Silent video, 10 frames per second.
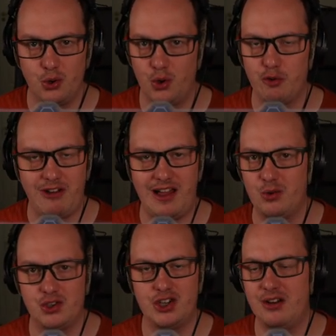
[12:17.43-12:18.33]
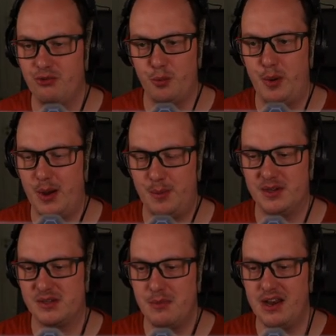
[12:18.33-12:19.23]
all round general
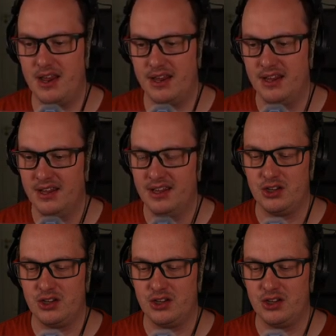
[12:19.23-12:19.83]
purpose mini,